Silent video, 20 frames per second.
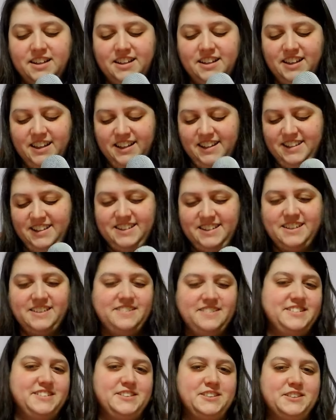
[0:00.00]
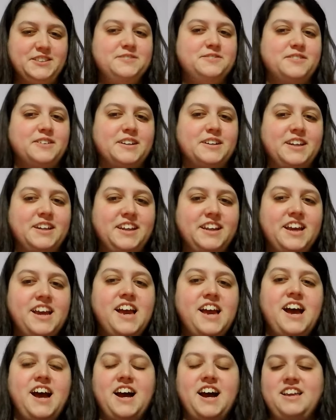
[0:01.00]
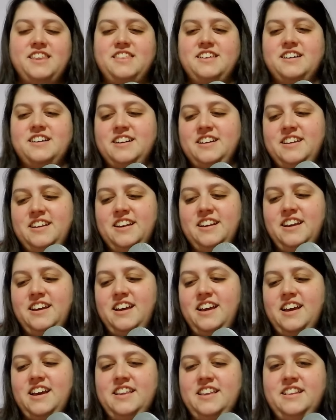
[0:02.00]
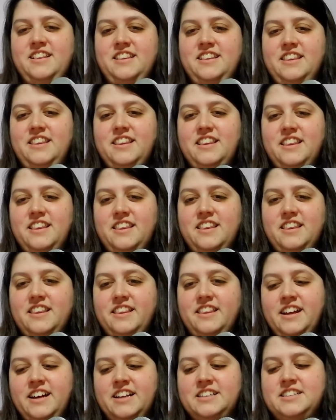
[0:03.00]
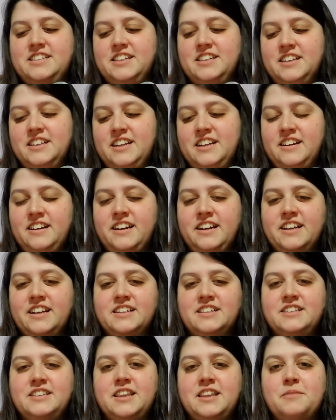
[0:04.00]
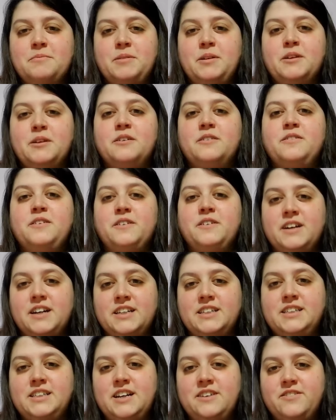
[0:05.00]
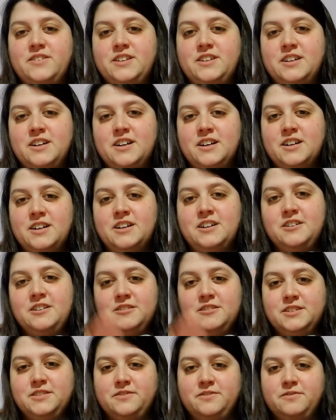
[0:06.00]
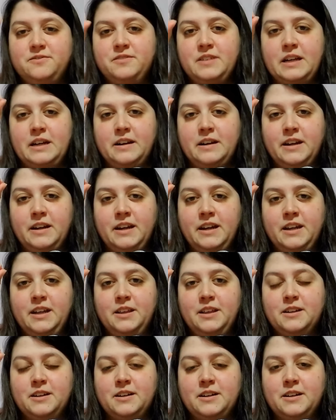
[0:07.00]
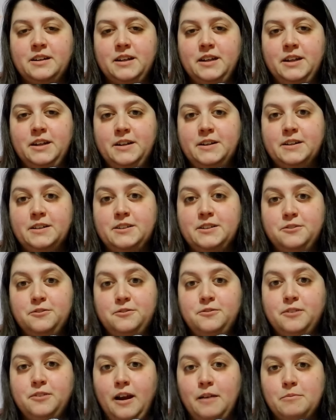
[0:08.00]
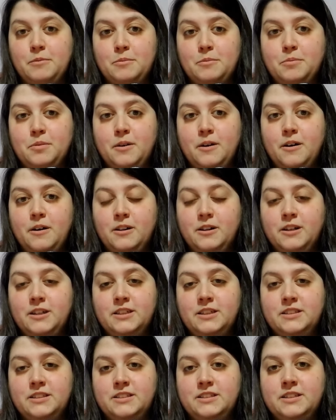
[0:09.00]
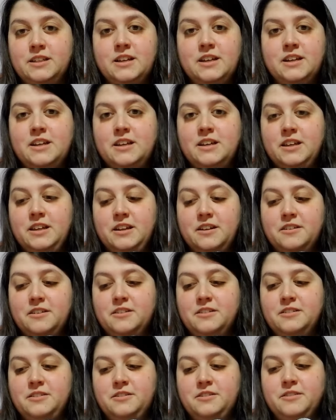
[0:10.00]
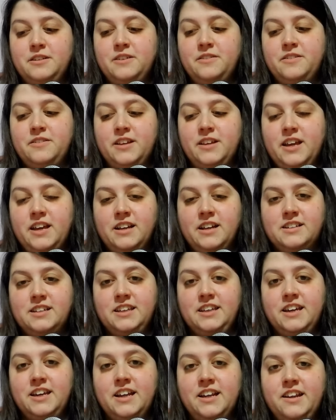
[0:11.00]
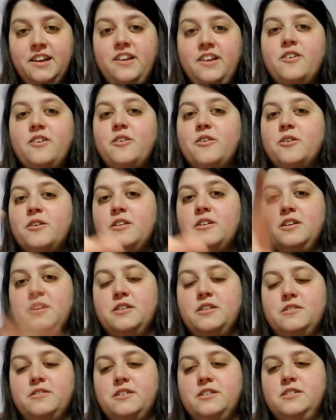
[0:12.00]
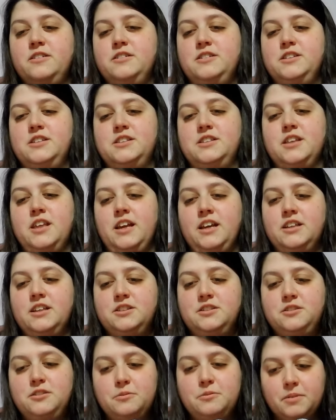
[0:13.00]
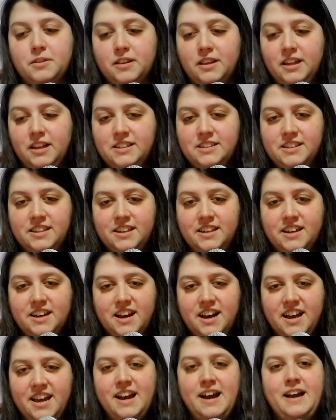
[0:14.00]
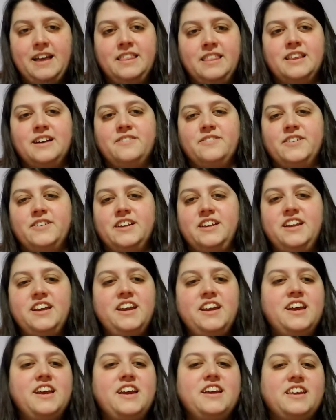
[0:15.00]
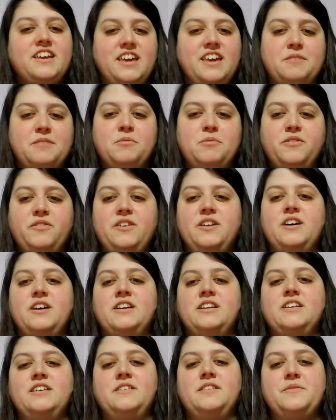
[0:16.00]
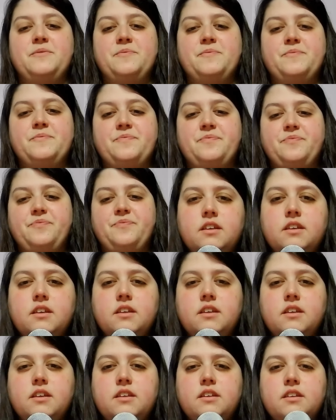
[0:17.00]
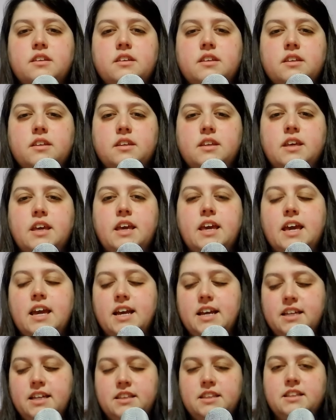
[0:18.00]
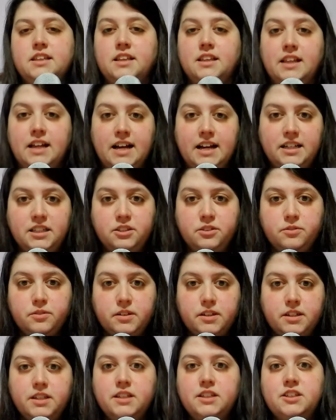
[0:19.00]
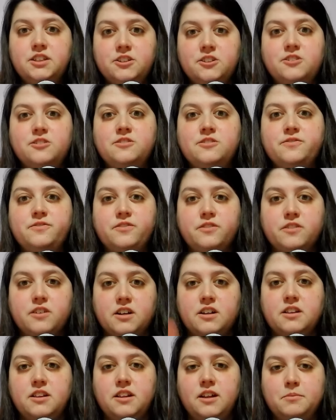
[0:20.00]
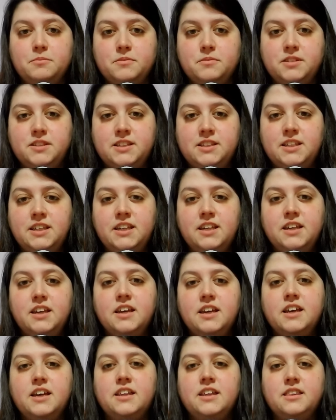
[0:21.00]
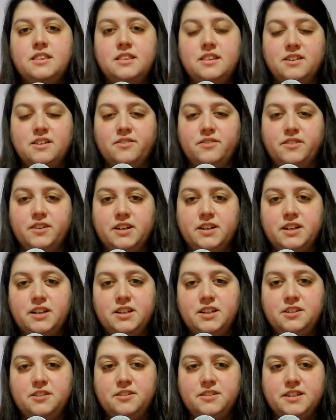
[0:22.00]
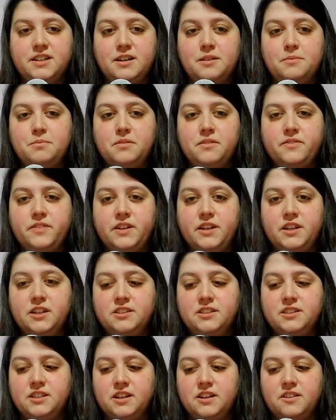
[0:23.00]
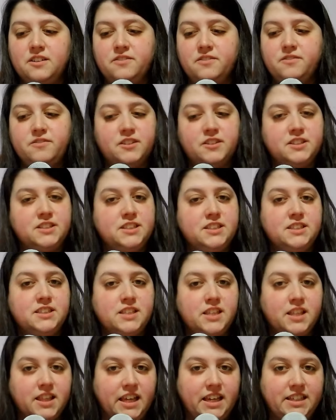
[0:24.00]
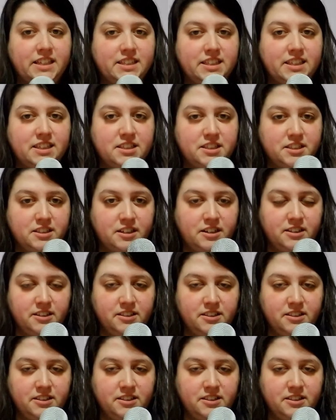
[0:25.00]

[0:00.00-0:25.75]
It was just funny, I thought. And that's hilarious. Let me know if you guys have a dog who is very either eager to grab a ball, as you know, they'll do whatever they can to get it, or the other one who's just like super lazy. I love it. Okay, moving on. Okay, and the last one do for clumsy, then we're gonna do a couple videos of versus the laziest dogs.